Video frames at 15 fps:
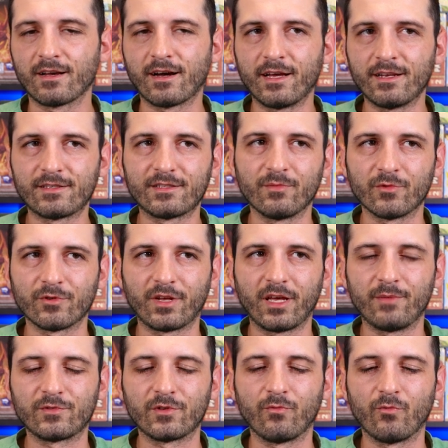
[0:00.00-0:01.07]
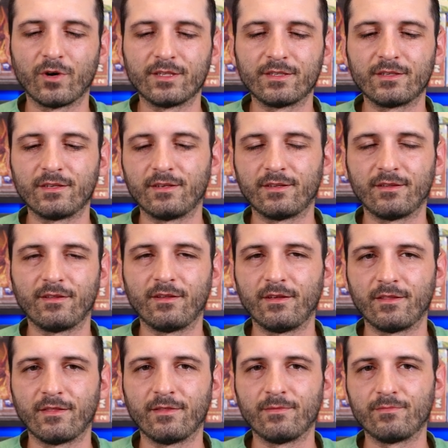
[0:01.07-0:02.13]
Kind of similar games in one in
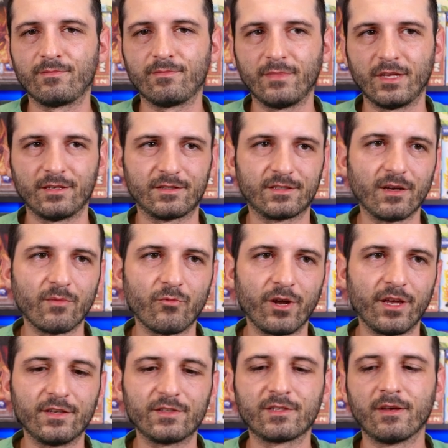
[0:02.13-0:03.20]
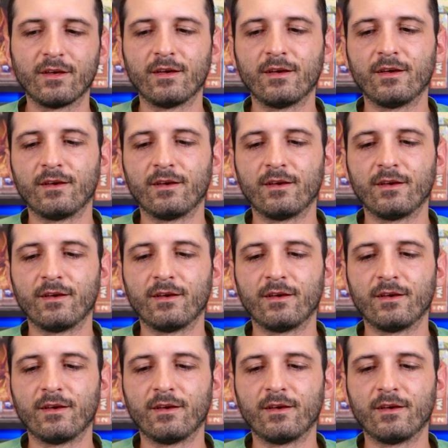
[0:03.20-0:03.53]
in in some ways.